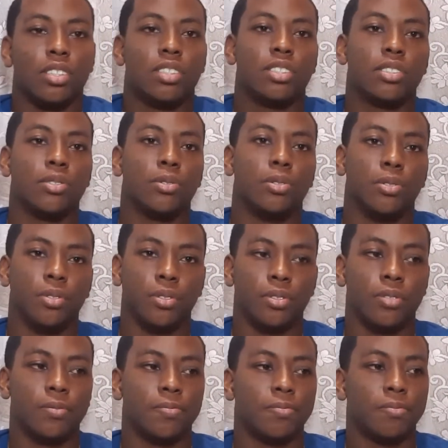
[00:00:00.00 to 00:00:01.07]
So
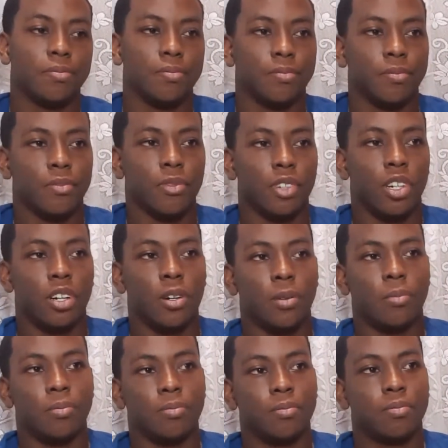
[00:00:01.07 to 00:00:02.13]

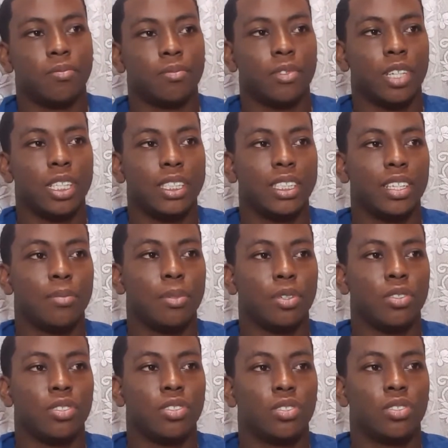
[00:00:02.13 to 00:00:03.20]
let's say
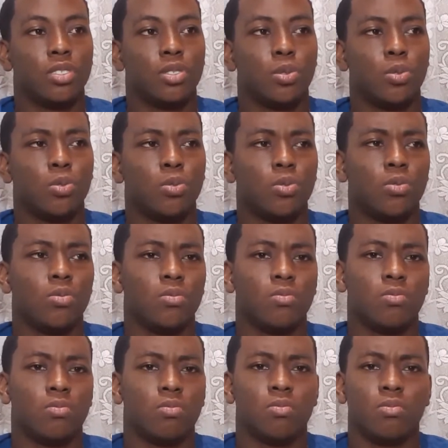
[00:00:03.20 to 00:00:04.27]
about
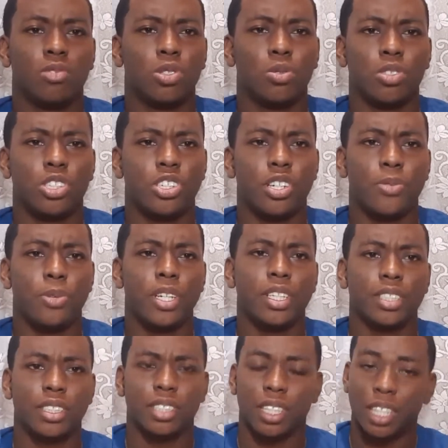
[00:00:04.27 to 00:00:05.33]
2-3
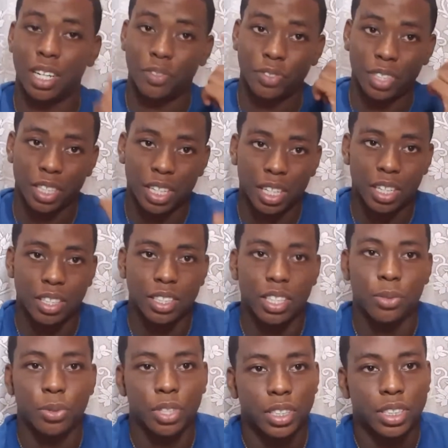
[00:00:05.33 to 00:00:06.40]
weeks, and after that they
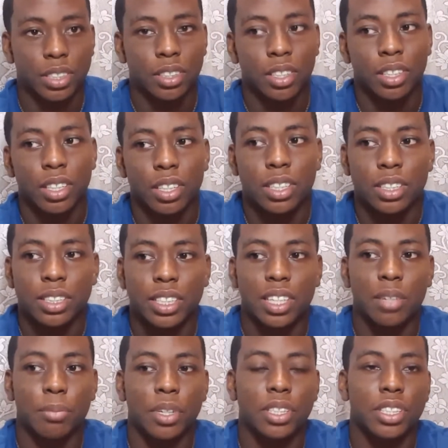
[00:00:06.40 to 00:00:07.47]
would send
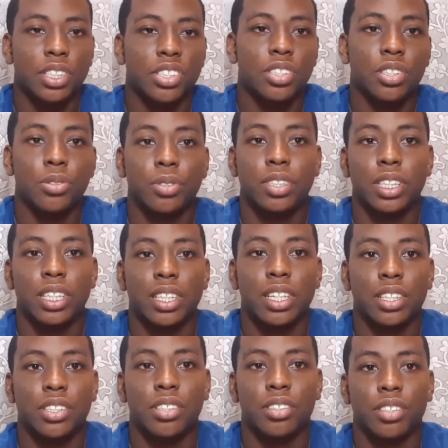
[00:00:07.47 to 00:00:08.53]
a message to you saying
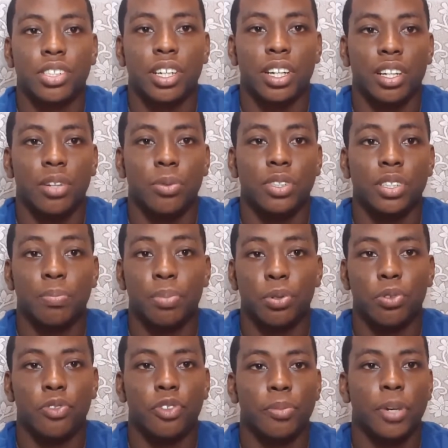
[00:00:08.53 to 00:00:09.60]
that your channel was
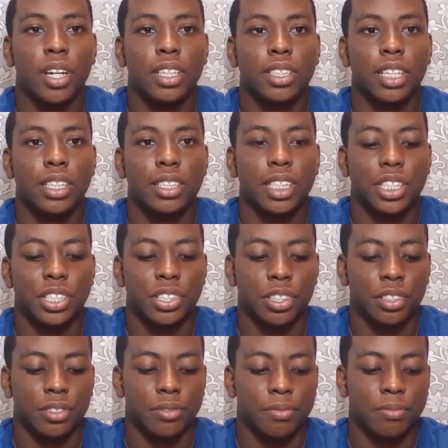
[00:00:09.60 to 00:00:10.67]
approved for
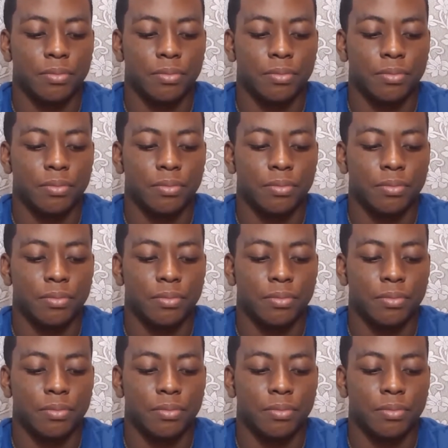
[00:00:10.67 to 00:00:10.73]
monetization.